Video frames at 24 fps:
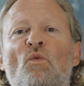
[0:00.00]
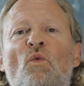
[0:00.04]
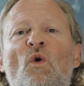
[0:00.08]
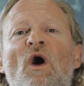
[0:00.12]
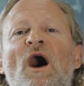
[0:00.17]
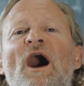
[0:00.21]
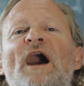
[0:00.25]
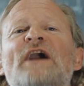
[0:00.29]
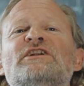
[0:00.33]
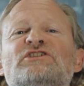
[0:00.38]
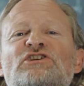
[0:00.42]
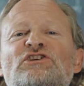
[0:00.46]

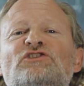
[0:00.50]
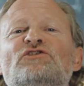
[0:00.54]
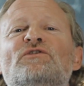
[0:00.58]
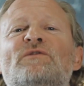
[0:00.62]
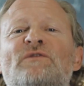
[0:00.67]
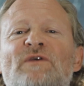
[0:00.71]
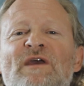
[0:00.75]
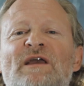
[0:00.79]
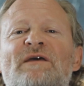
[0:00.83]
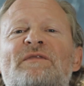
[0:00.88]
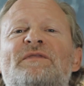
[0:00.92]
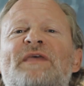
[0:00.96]
why do you
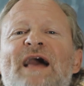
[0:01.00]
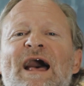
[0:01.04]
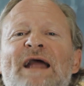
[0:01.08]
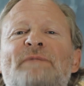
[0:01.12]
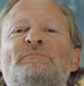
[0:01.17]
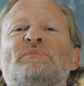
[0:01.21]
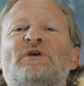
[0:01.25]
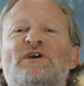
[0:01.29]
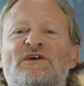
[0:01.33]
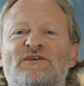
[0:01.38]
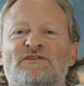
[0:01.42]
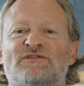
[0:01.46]
think
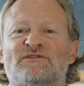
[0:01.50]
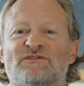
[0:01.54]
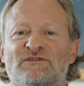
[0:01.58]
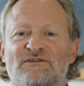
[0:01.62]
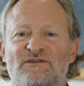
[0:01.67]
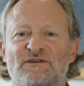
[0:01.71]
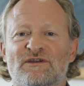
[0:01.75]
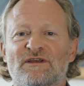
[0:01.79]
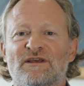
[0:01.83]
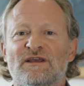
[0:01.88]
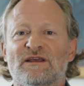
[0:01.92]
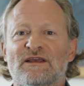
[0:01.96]
that
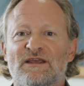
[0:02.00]
person